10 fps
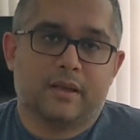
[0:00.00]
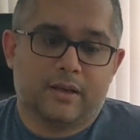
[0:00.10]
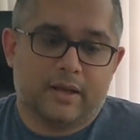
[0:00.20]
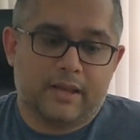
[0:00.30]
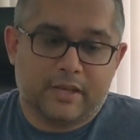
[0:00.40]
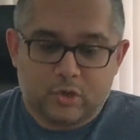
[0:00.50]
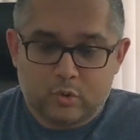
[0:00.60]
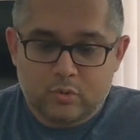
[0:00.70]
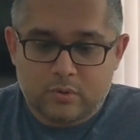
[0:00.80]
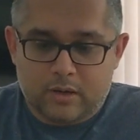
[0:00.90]
and I
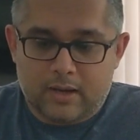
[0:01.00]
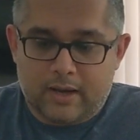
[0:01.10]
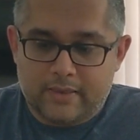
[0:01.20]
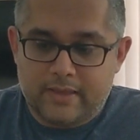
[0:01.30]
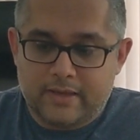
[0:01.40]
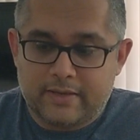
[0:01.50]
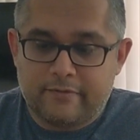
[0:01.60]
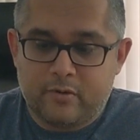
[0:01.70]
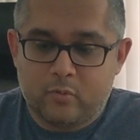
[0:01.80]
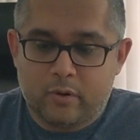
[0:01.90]
do, I think it
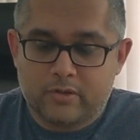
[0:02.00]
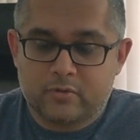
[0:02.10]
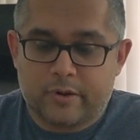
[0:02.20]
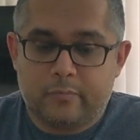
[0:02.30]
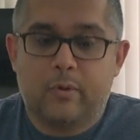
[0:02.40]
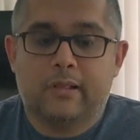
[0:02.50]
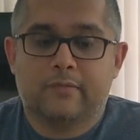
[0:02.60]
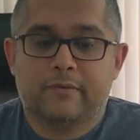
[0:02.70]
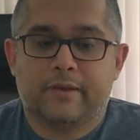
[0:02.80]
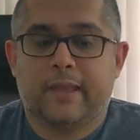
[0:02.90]
definitely works quite
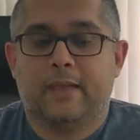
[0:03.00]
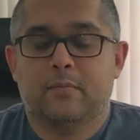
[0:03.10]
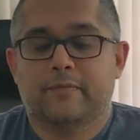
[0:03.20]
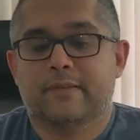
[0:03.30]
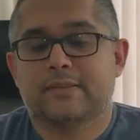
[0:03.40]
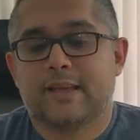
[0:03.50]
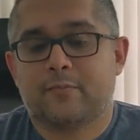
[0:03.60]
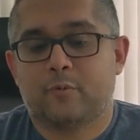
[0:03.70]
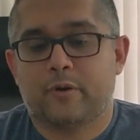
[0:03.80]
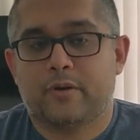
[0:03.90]
well for a game of this
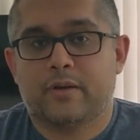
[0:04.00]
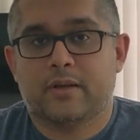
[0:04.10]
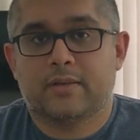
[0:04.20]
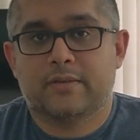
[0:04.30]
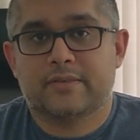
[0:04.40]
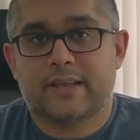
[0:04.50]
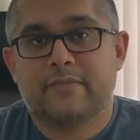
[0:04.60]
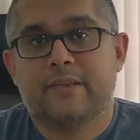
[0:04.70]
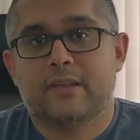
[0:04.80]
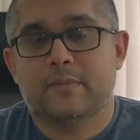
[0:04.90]
type where there's a
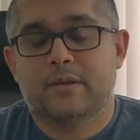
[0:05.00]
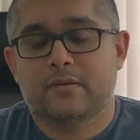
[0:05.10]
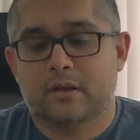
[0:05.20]
heavy element,